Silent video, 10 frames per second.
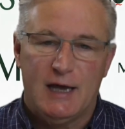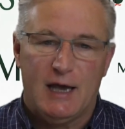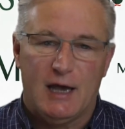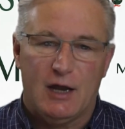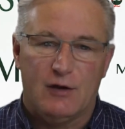
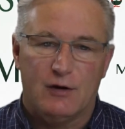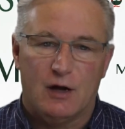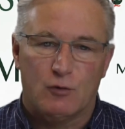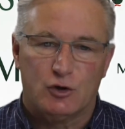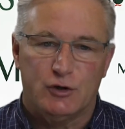and
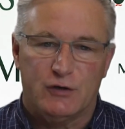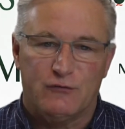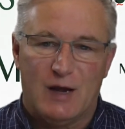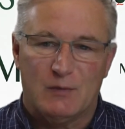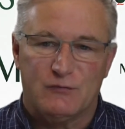recruiting
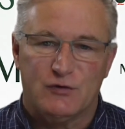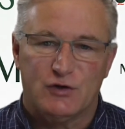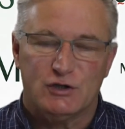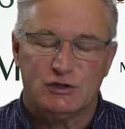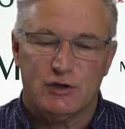family
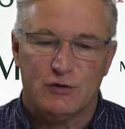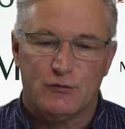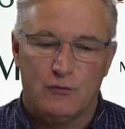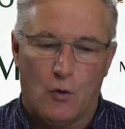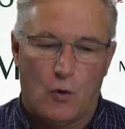physicians
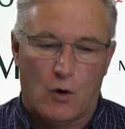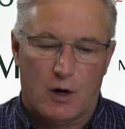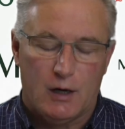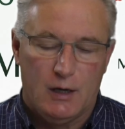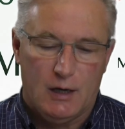
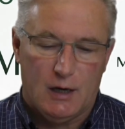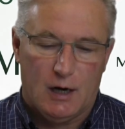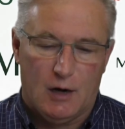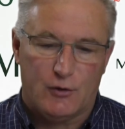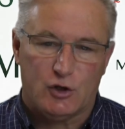for
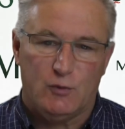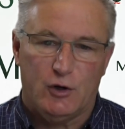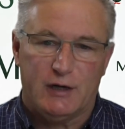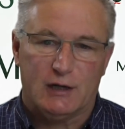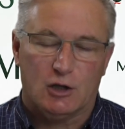the
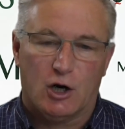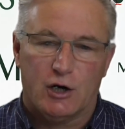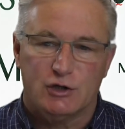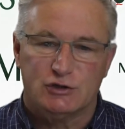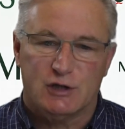community at
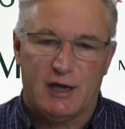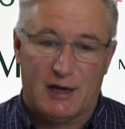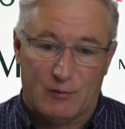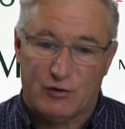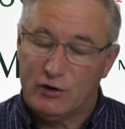large.
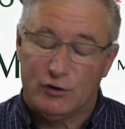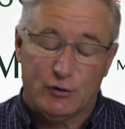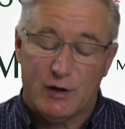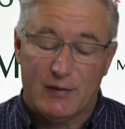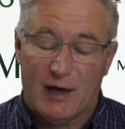And I'm still
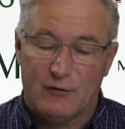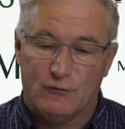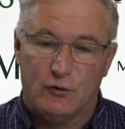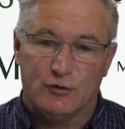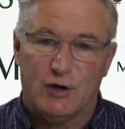doing that
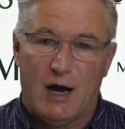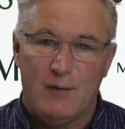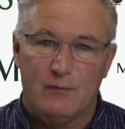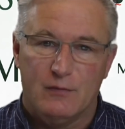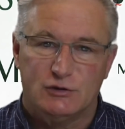full
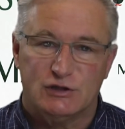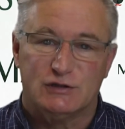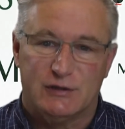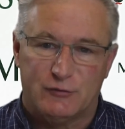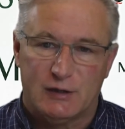time,
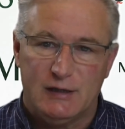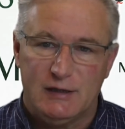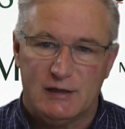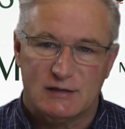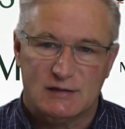just
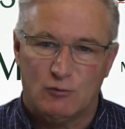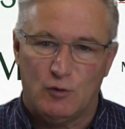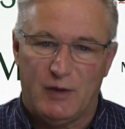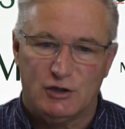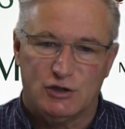differently. And as
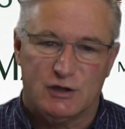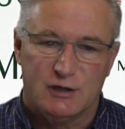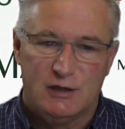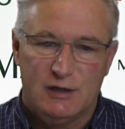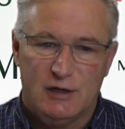someone mentioned,
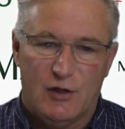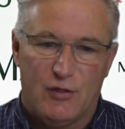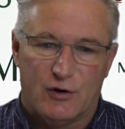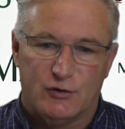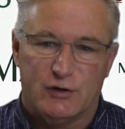
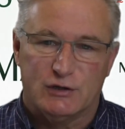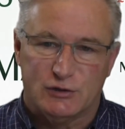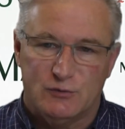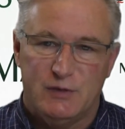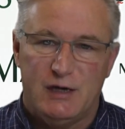they're doing
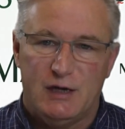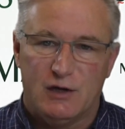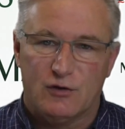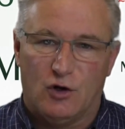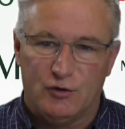Zoom
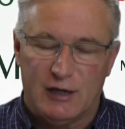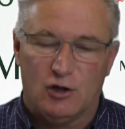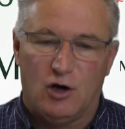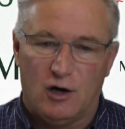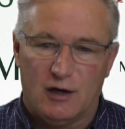meetings all day
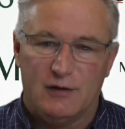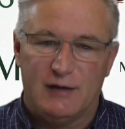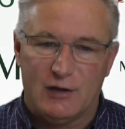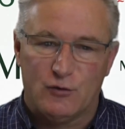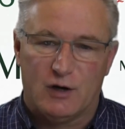long.
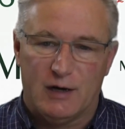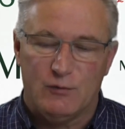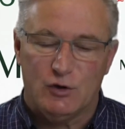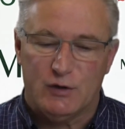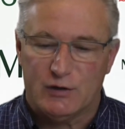That's what
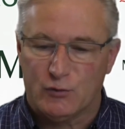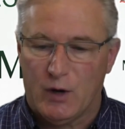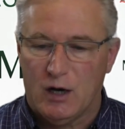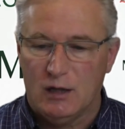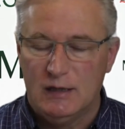I'm doing as
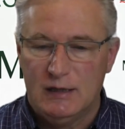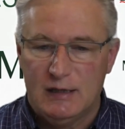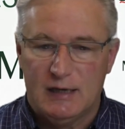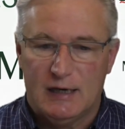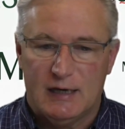well
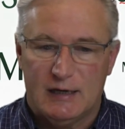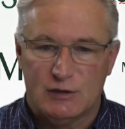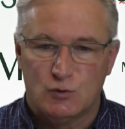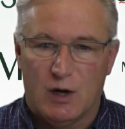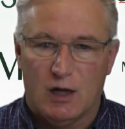
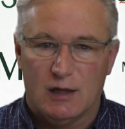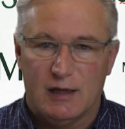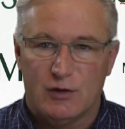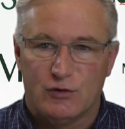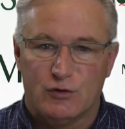
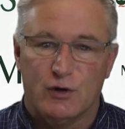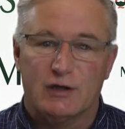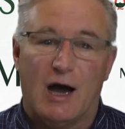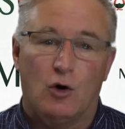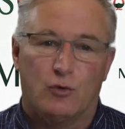as
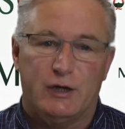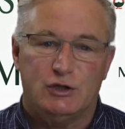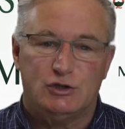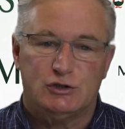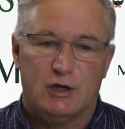doing
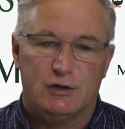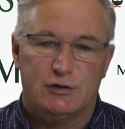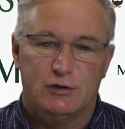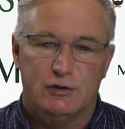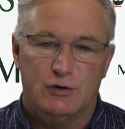outreach
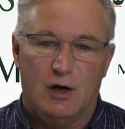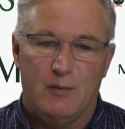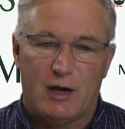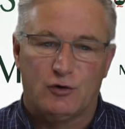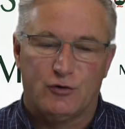to
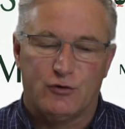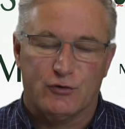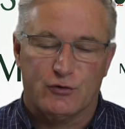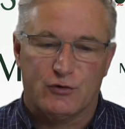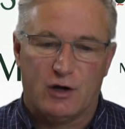medical
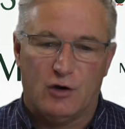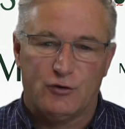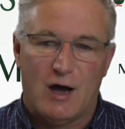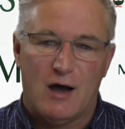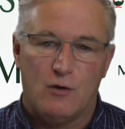students. I
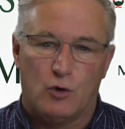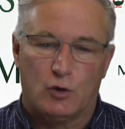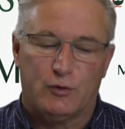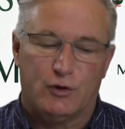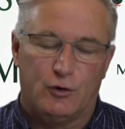also
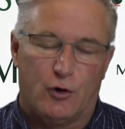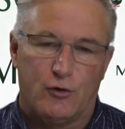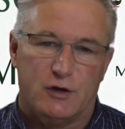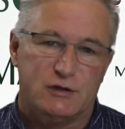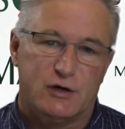work with the
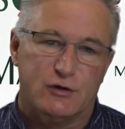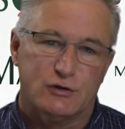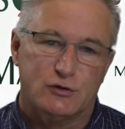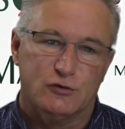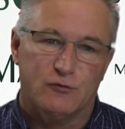Northern Ontario
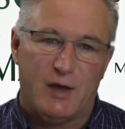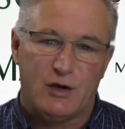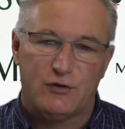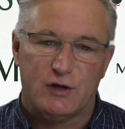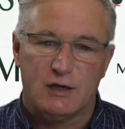School of
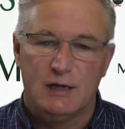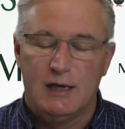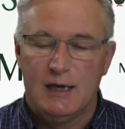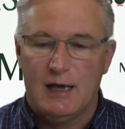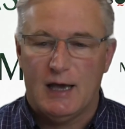Medicine,
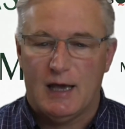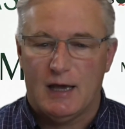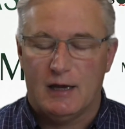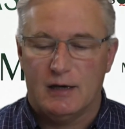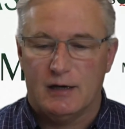
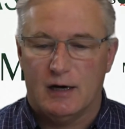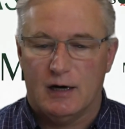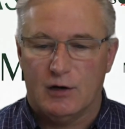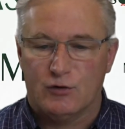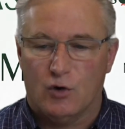and
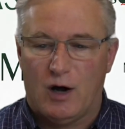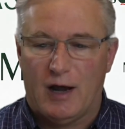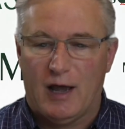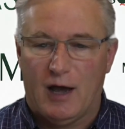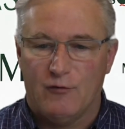so
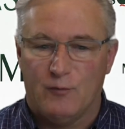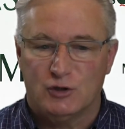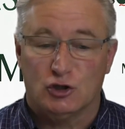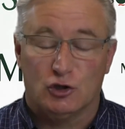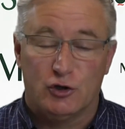I have a
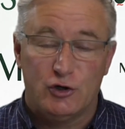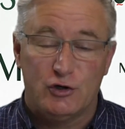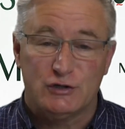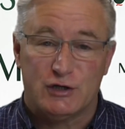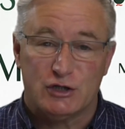bunch of
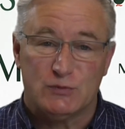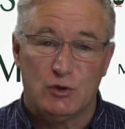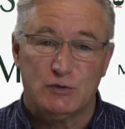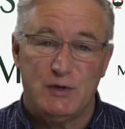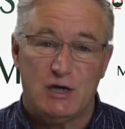learners that are
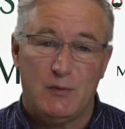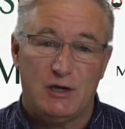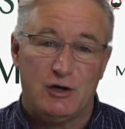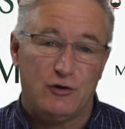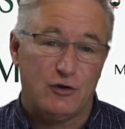supposed to be
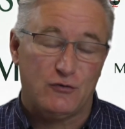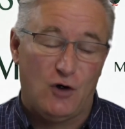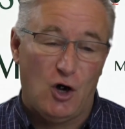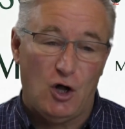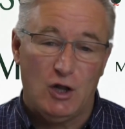coming here this
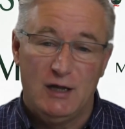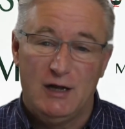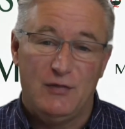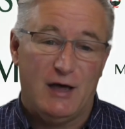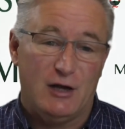fall
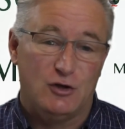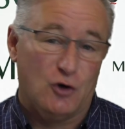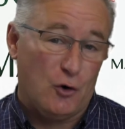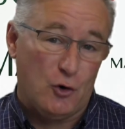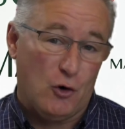that
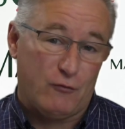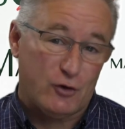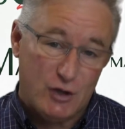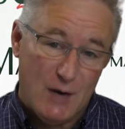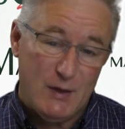don't know if
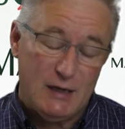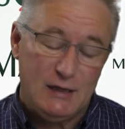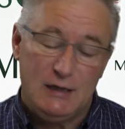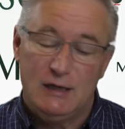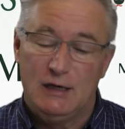they're
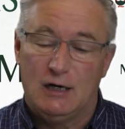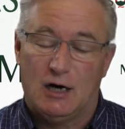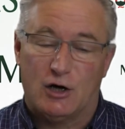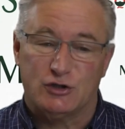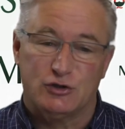coming.
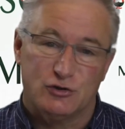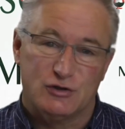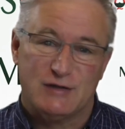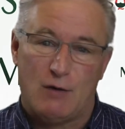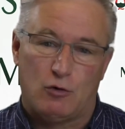Our
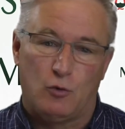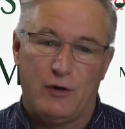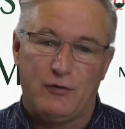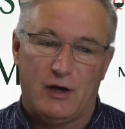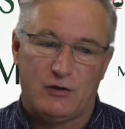students that were
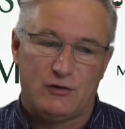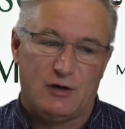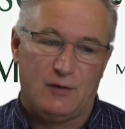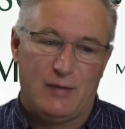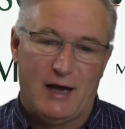with us
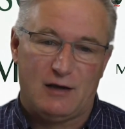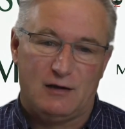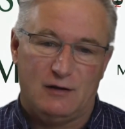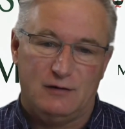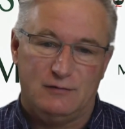back
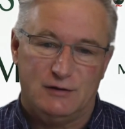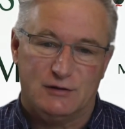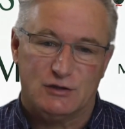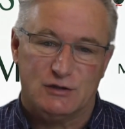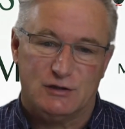
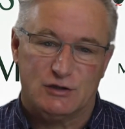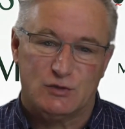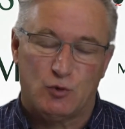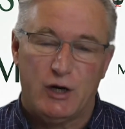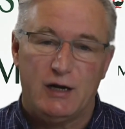in the
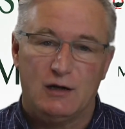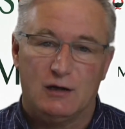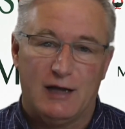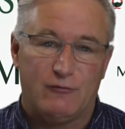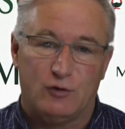spring
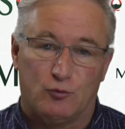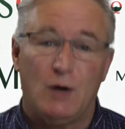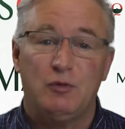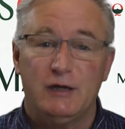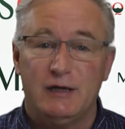left
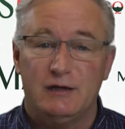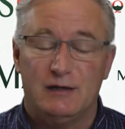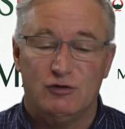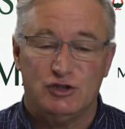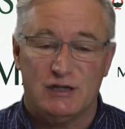abruptly and didn't
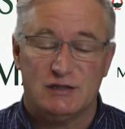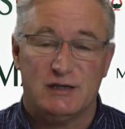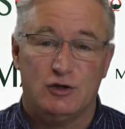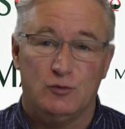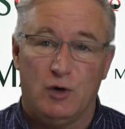have a chance to
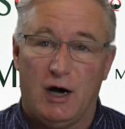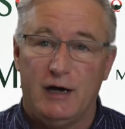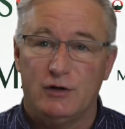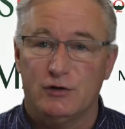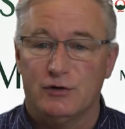say
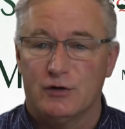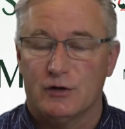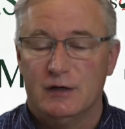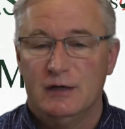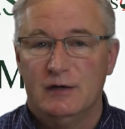goodbye to
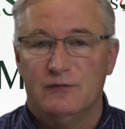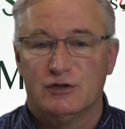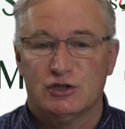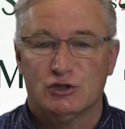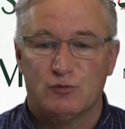their
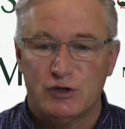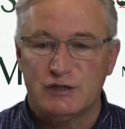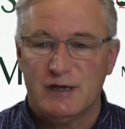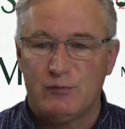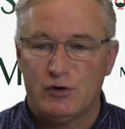physician
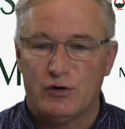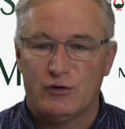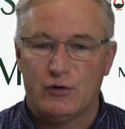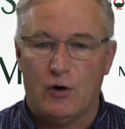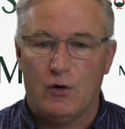preceptors.
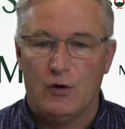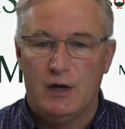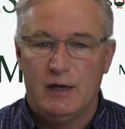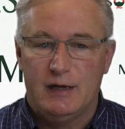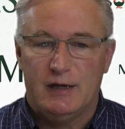So
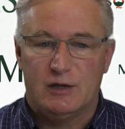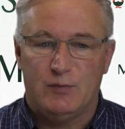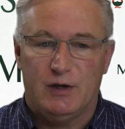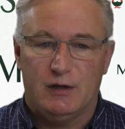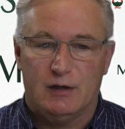it's
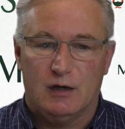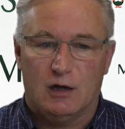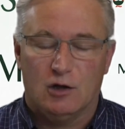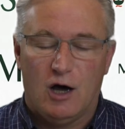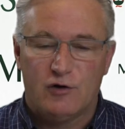been a
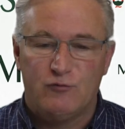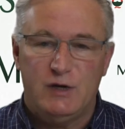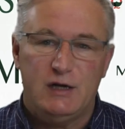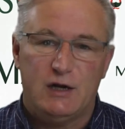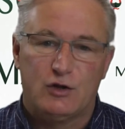lot of
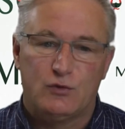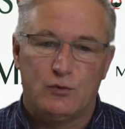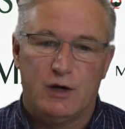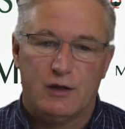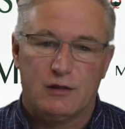meetings
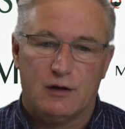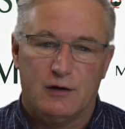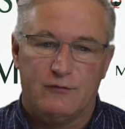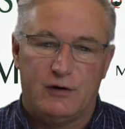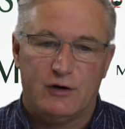with
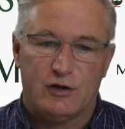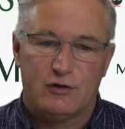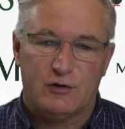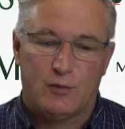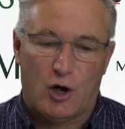
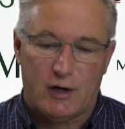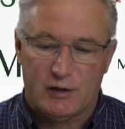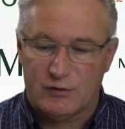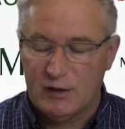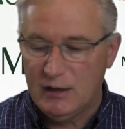various
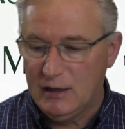parties.